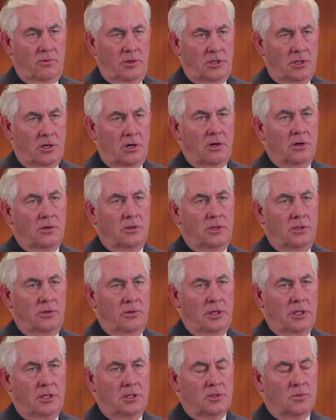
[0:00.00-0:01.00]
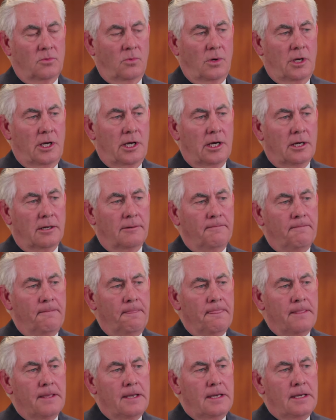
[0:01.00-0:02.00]
return to it as well.
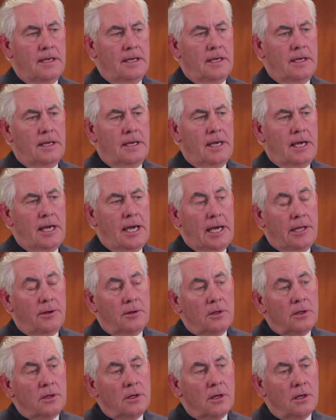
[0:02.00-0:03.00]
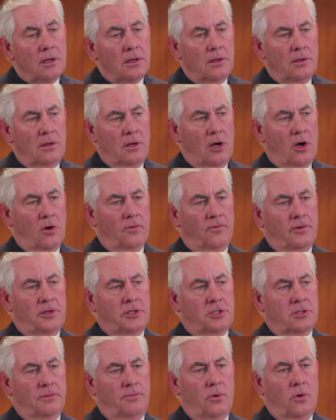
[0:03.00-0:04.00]
And hopefully
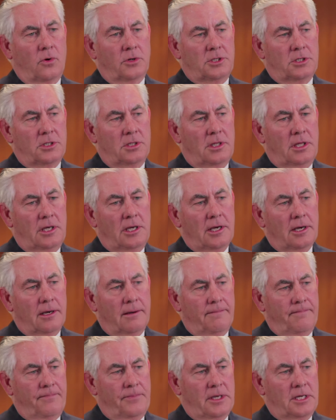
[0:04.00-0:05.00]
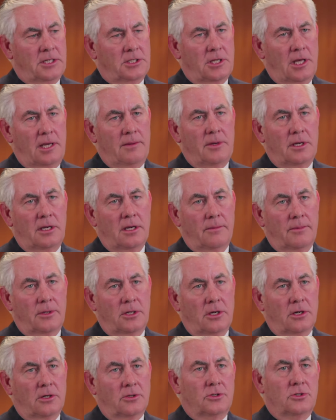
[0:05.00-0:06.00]
supports them as they become
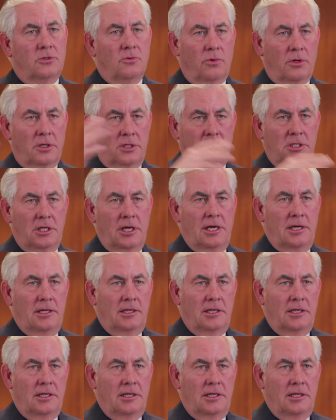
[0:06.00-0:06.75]
adults to want to stay